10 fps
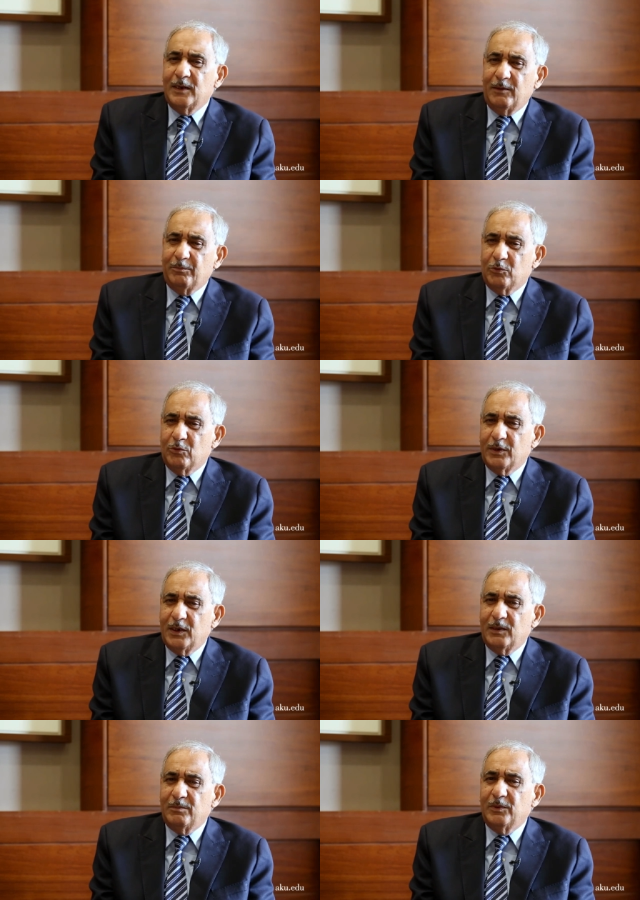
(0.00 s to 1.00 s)
a
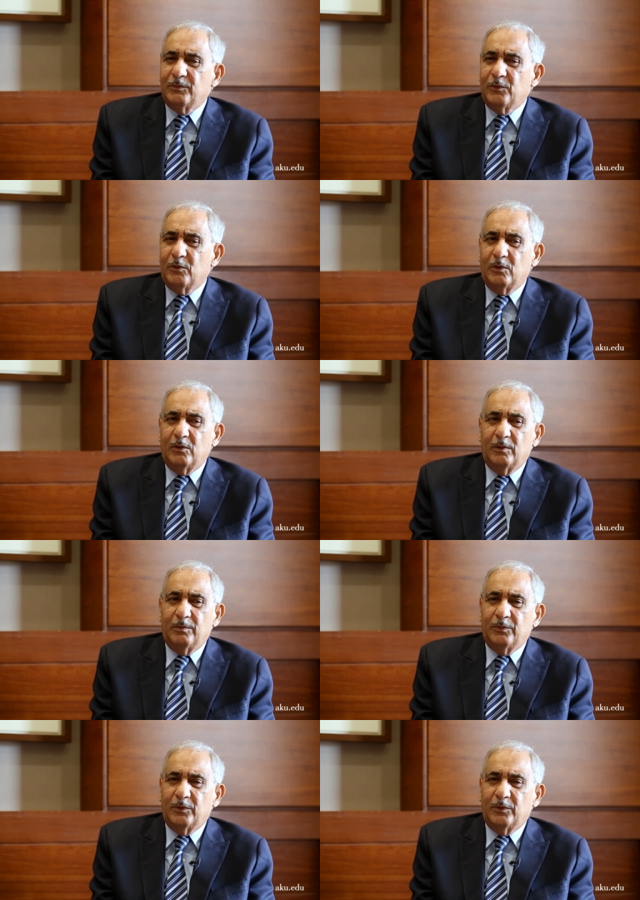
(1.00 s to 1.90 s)
program for,